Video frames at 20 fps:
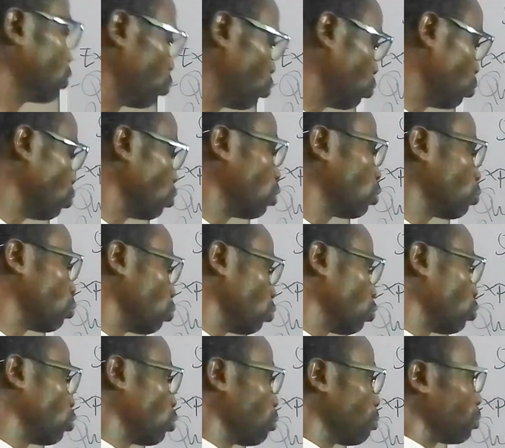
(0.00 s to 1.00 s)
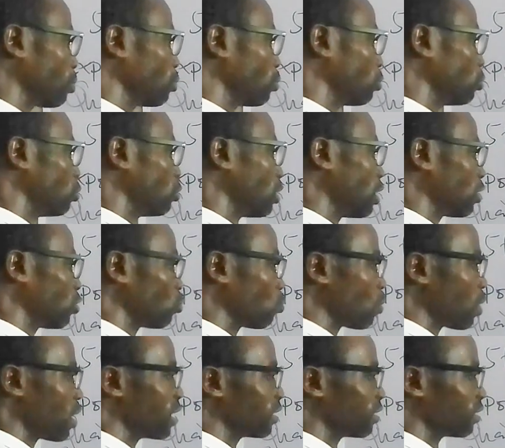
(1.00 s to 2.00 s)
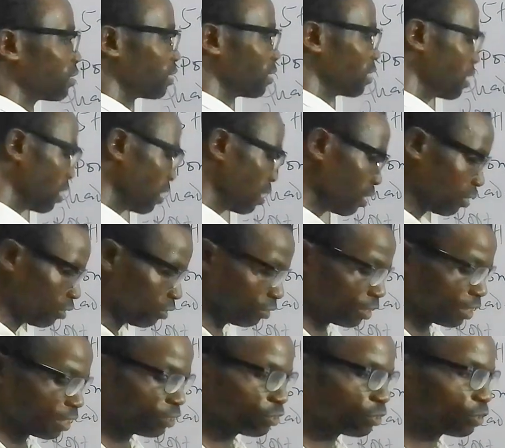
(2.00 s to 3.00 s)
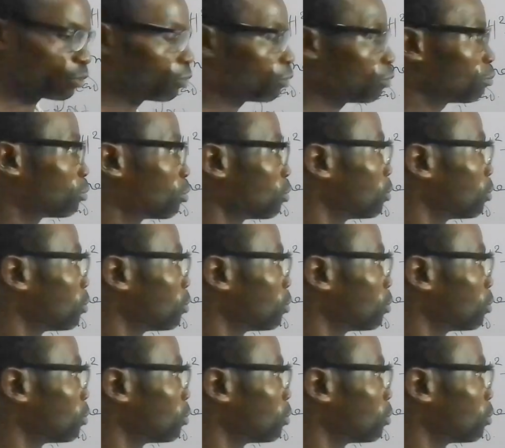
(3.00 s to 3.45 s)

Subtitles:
too long to stop, we'll do that twice. So let's go.